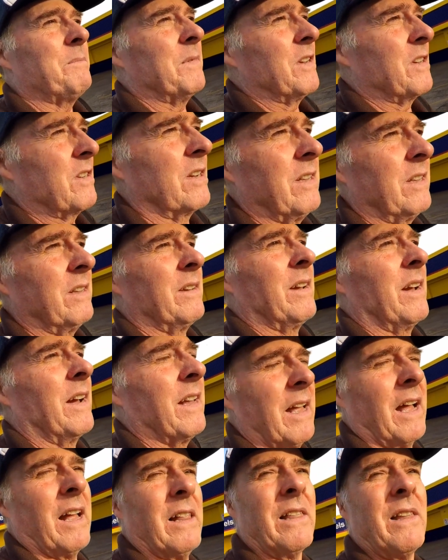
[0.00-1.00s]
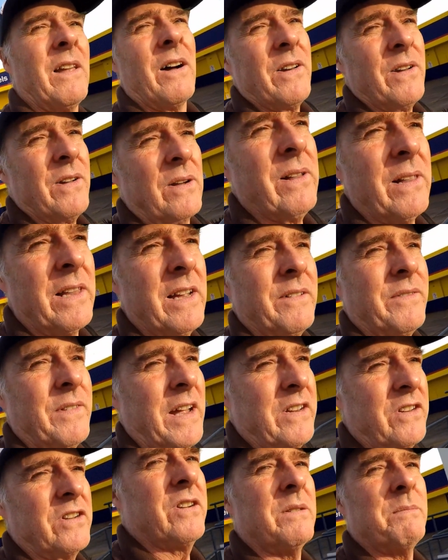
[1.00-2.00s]
this a lot earlier if
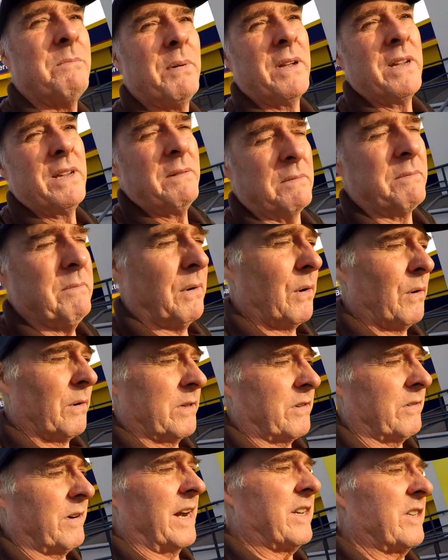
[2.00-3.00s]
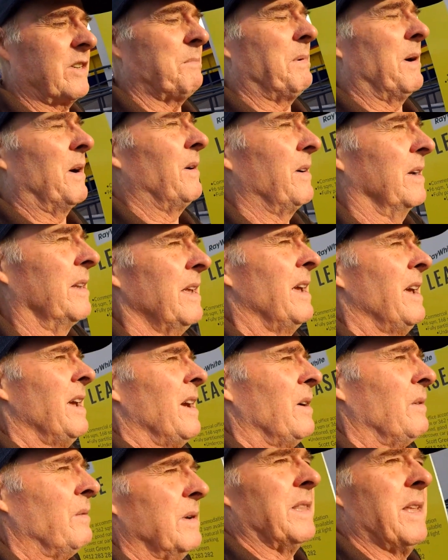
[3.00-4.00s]
they'd just been more transparent
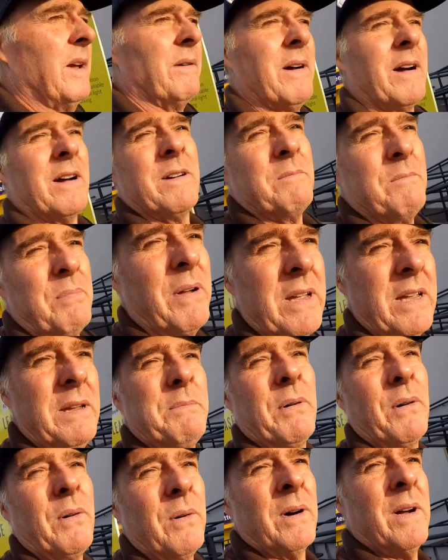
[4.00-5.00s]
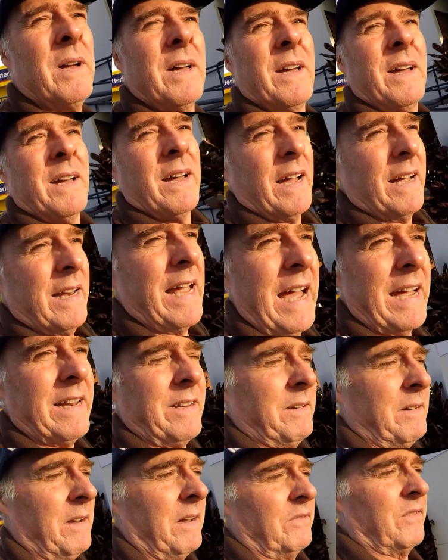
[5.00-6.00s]
with their own people and
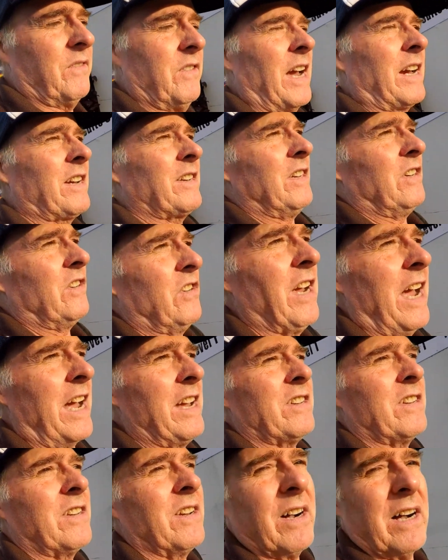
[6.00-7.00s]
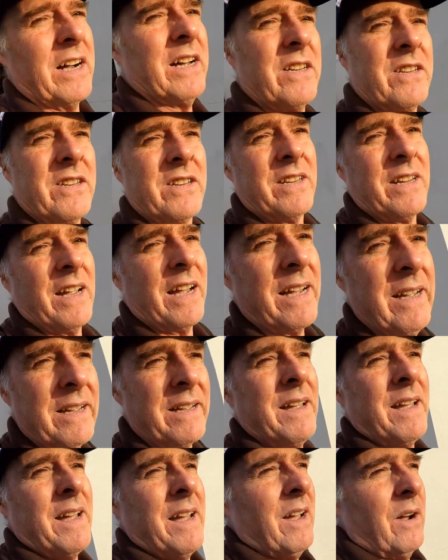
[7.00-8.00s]
hadn't actually chastised
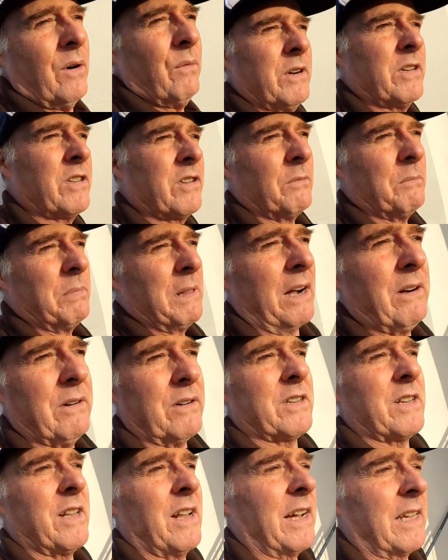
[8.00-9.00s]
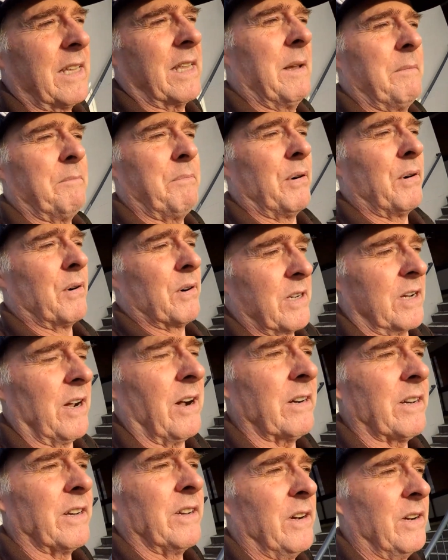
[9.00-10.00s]
whistleblowers like that poor
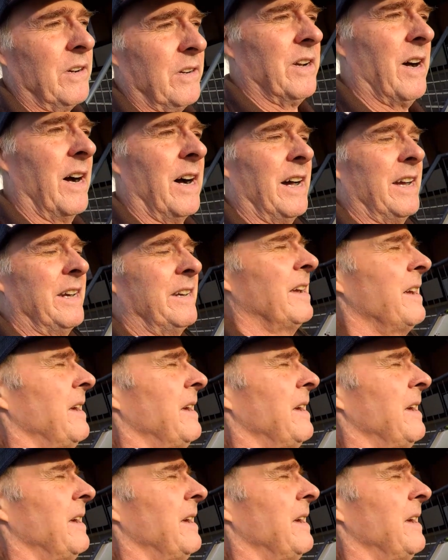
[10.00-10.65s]
doctor who died.